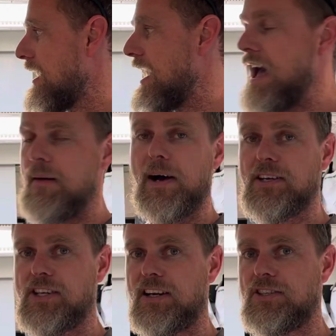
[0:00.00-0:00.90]
how
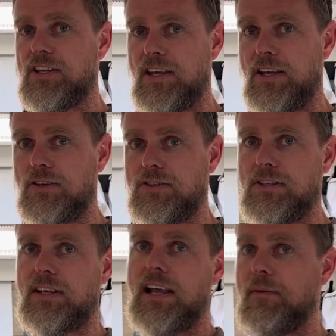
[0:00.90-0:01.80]
much energy they're
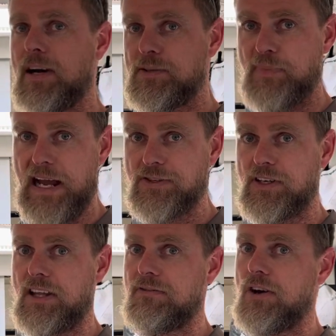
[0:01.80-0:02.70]
using, how much battery
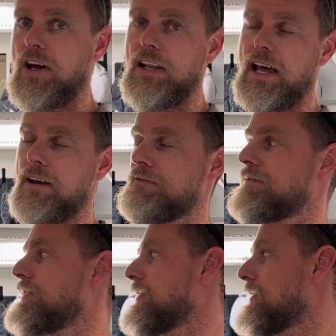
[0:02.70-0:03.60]
they've got
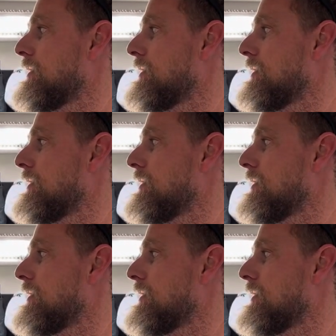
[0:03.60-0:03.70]
left.